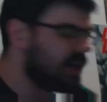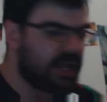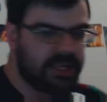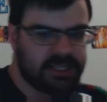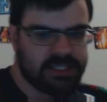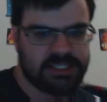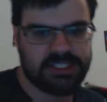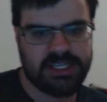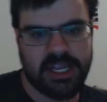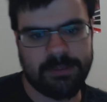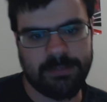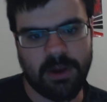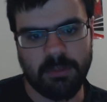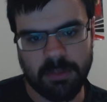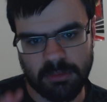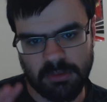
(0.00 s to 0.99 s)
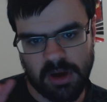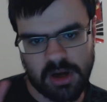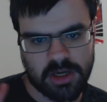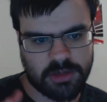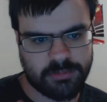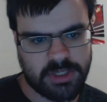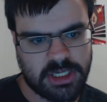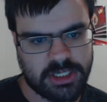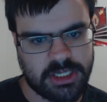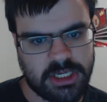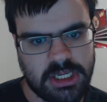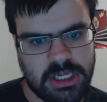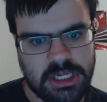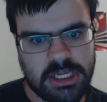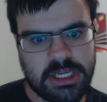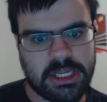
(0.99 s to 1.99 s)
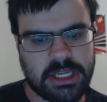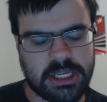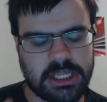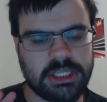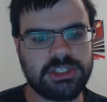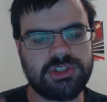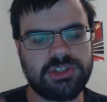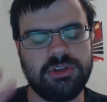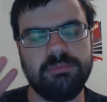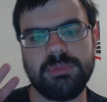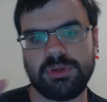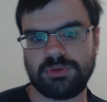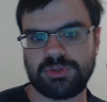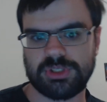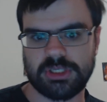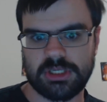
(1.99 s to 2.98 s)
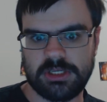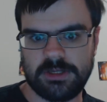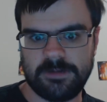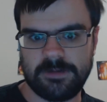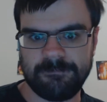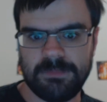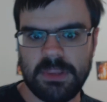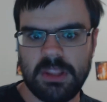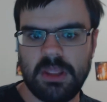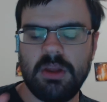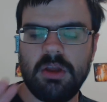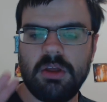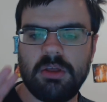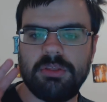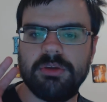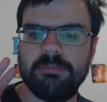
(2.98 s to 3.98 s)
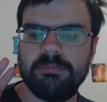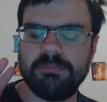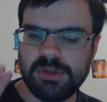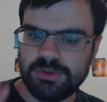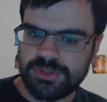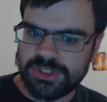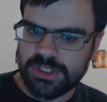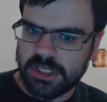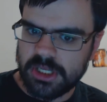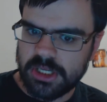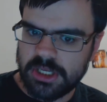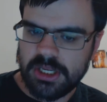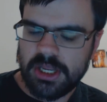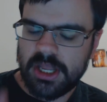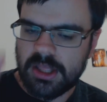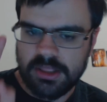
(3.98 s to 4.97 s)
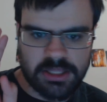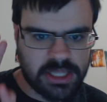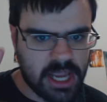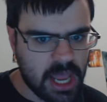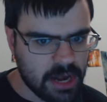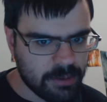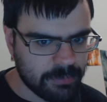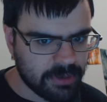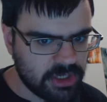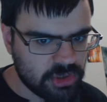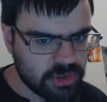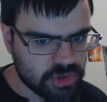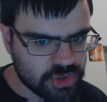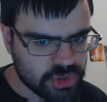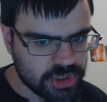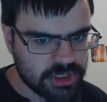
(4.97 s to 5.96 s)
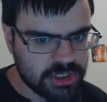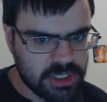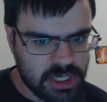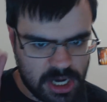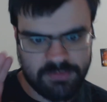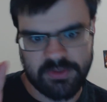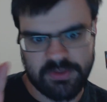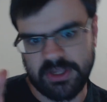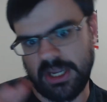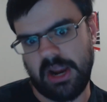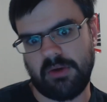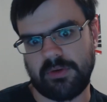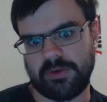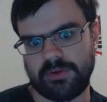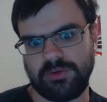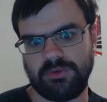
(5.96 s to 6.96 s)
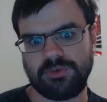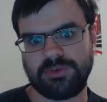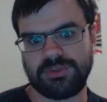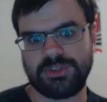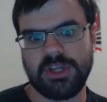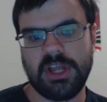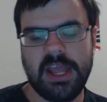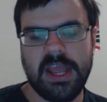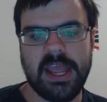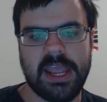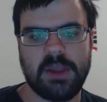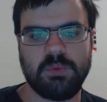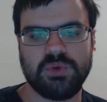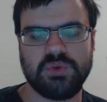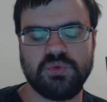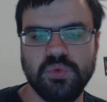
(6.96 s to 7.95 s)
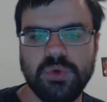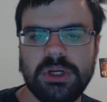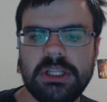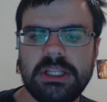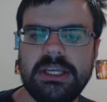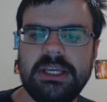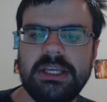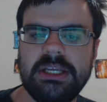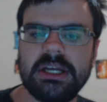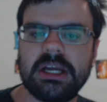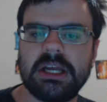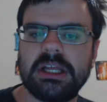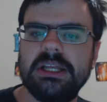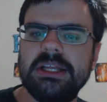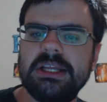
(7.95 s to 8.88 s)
thing I could say about Barakamon is the music. The music, the animation, and the characters. It was really.